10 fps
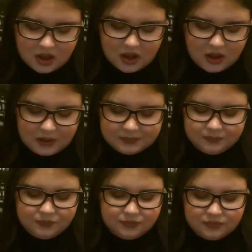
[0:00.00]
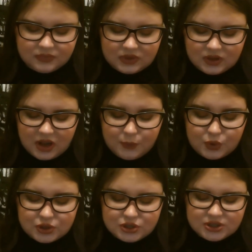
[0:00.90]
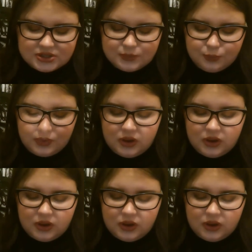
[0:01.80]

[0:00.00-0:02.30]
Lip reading: I purchased